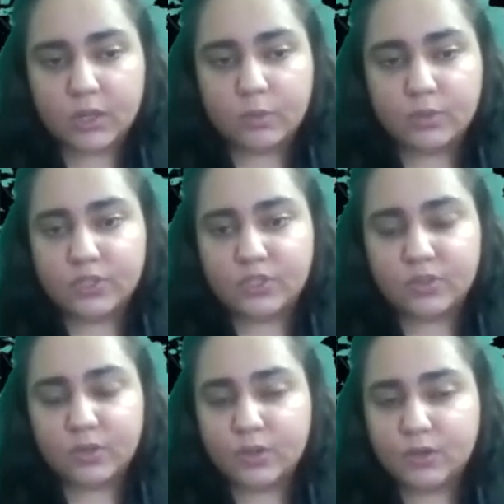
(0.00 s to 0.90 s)
which is
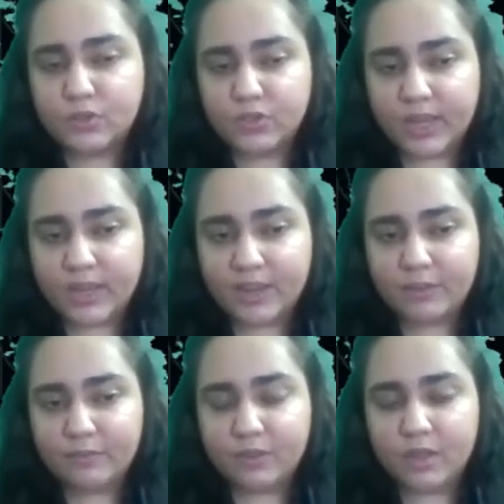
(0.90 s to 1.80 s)
going to check
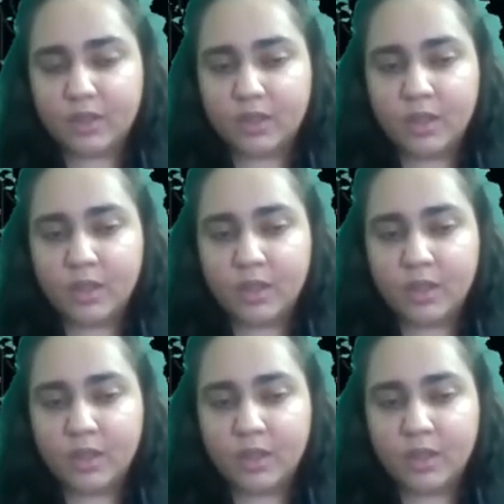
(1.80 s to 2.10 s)
if the